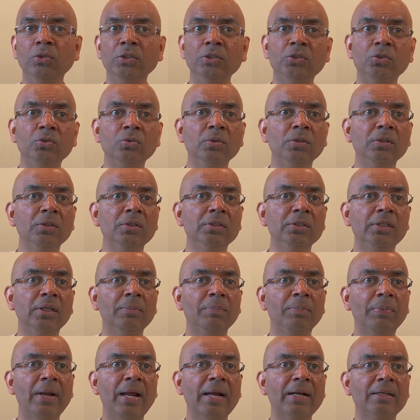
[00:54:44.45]
rituals
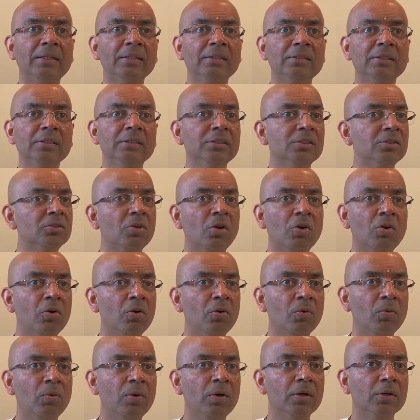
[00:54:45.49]
and practices, it's not going
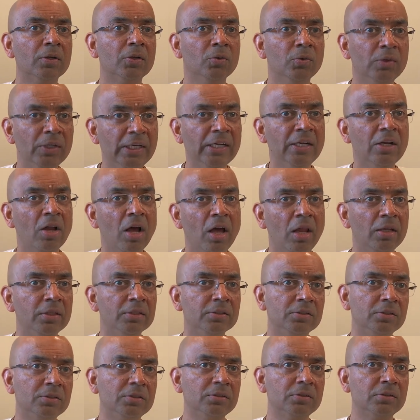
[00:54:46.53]
to work. You need
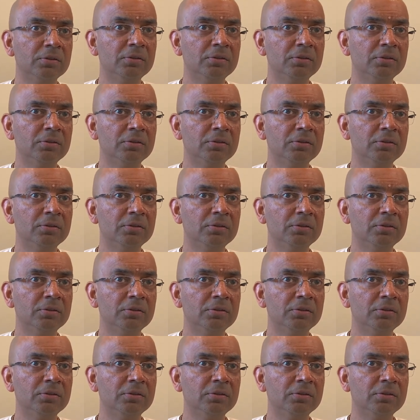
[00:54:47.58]
knowledge.